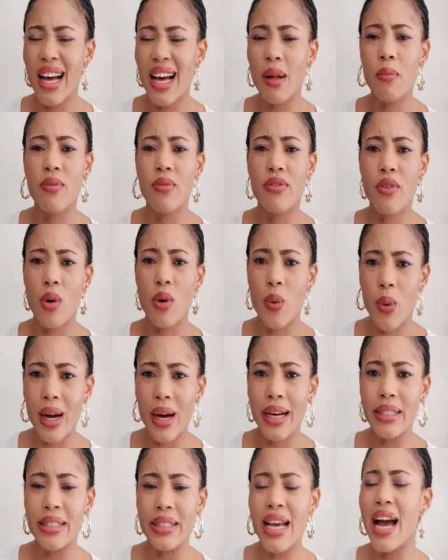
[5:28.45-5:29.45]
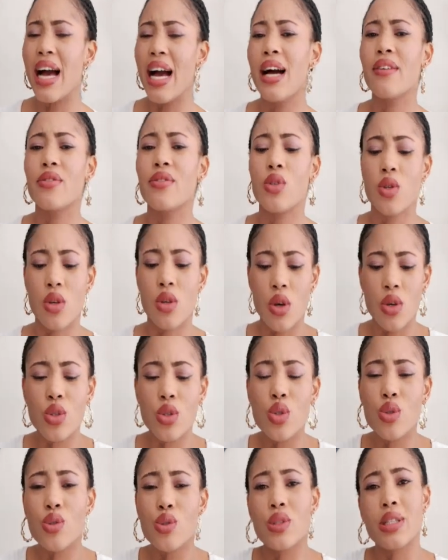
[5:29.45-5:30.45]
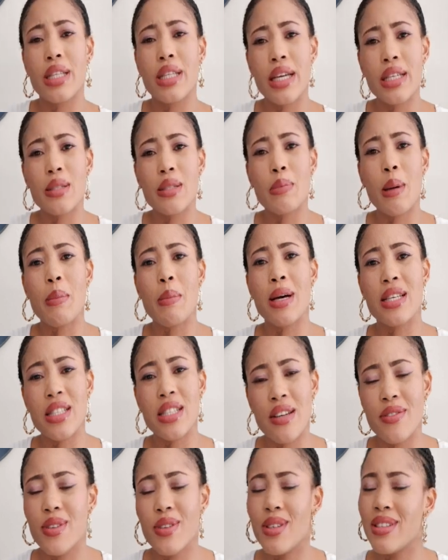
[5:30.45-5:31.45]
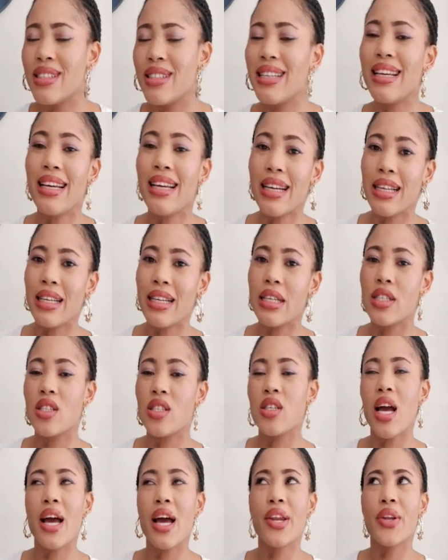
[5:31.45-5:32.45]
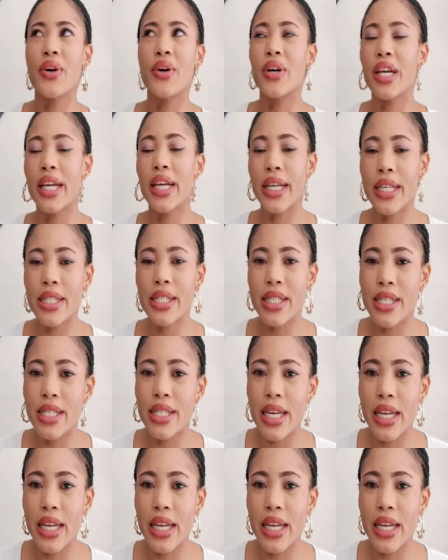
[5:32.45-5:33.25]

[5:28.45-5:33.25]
Help for what? I have to go do things by myself because English, I know English.